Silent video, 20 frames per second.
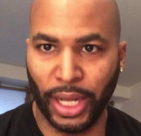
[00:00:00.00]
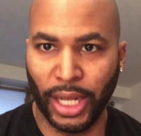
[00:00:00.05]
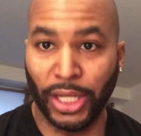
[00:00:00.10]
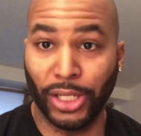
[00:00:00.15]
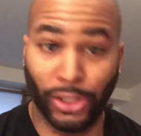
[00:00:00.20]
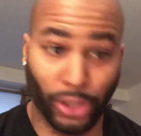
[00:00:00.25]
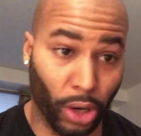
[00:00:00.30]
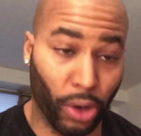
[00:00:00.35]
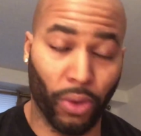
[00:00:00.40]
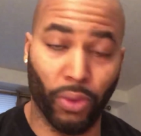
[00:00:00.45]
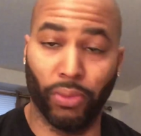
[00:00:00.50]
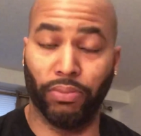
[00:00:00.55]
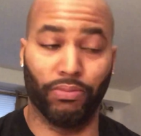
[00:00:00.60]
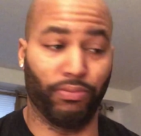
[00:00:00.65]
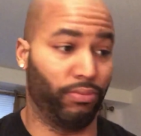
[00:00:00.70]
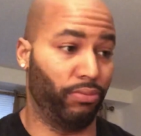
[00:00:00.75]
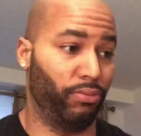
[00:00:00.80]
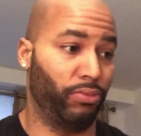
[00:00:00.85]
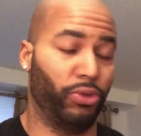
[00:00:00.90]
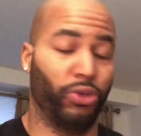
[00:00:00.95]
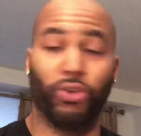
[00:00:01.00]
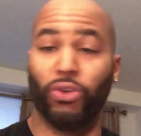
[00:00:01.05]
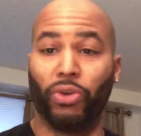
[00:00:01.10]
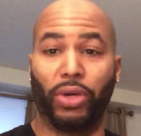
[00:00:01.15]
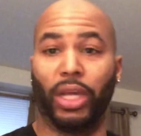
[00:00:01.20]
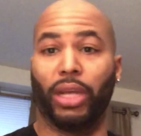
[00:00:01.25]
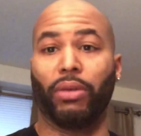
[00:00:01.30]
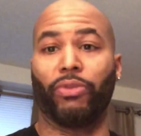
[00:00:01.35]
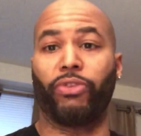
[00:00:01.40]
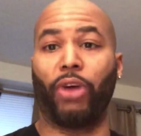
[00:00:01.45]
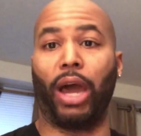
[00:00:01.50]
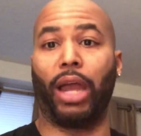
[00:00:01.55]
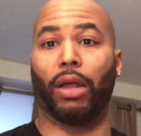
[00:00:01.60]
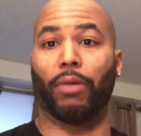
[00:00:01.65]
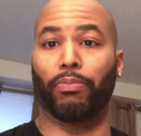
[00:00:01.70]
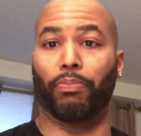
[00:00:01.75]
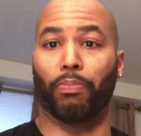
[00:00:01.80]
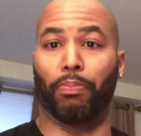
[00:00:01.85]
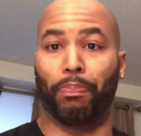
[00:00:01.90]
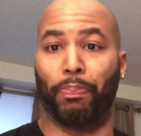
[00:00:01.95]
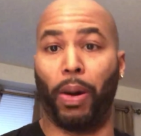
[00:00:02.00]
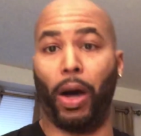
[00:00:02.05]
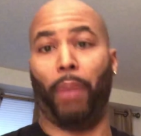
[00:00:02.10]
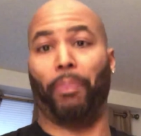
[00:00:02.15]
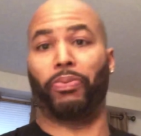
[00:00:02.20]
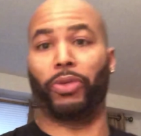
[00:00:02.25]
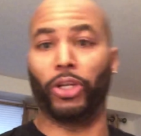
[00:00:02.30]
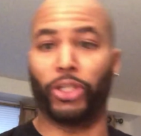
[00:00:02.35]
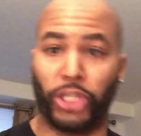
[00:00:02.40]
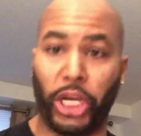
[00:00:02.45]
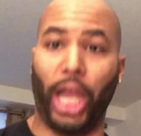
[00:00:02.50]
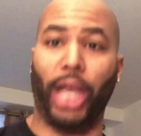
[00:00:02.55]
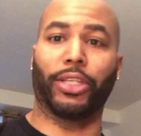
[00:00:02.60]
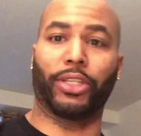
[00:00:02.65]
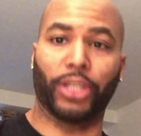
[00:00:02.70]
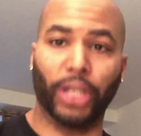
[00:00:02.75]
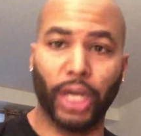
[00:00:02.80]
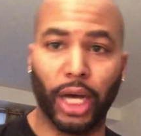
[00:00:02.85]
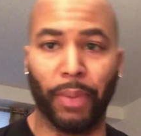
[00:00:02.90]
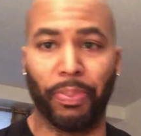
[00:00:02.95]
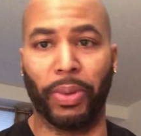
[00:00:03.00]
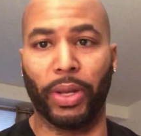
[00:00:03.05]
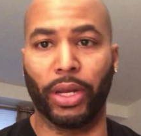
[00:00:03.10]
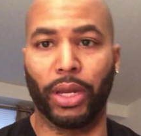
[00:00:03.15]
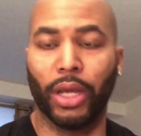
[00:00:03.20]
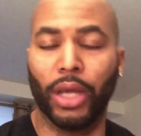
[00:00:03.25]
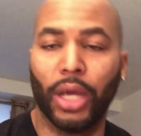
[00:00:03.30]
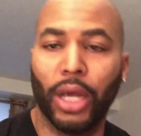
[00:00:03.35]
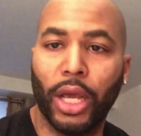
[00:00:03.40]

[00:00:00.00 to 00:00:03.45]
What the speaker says: So you can try to pump your chest up, and